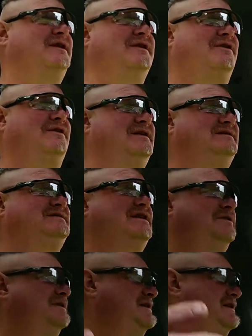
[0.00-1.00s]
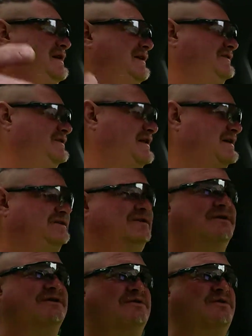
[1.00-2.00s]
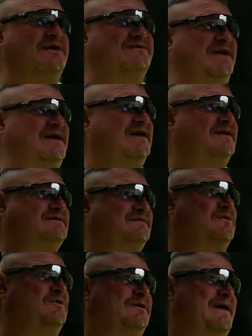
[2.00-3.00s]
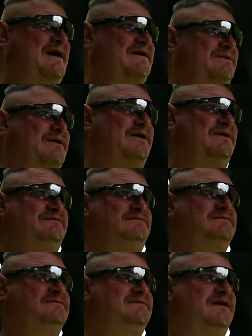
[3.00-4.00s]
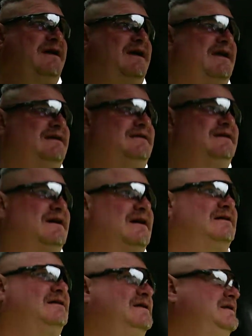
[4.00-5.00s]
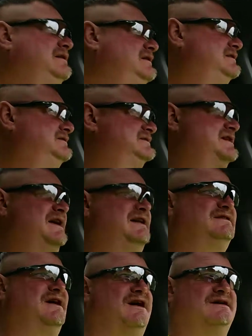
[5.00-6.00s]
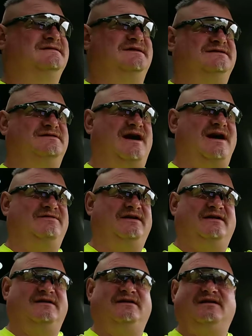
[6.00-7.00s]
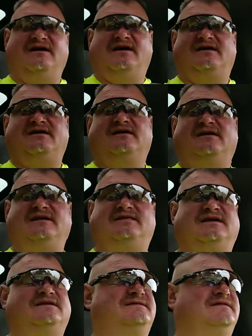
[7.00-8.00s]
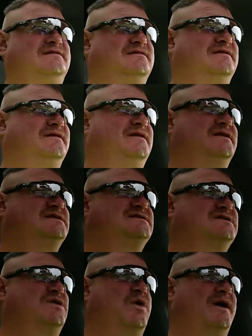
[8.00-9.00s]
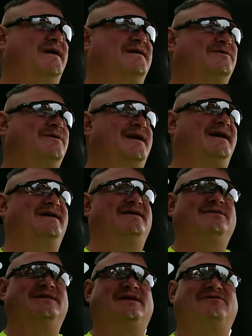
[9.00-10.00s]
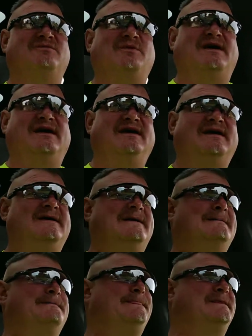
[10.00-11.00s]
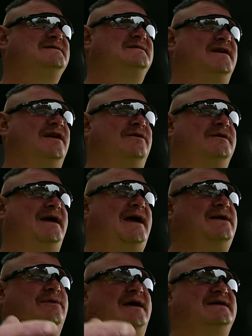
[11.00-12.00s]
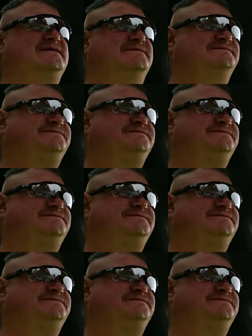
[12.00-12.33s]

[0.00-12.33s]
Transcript: and all this? So figured I'd do a little quick video as I'm going down the road and just kind of talk as I drive here and get things squared away with everybody. So, anyways,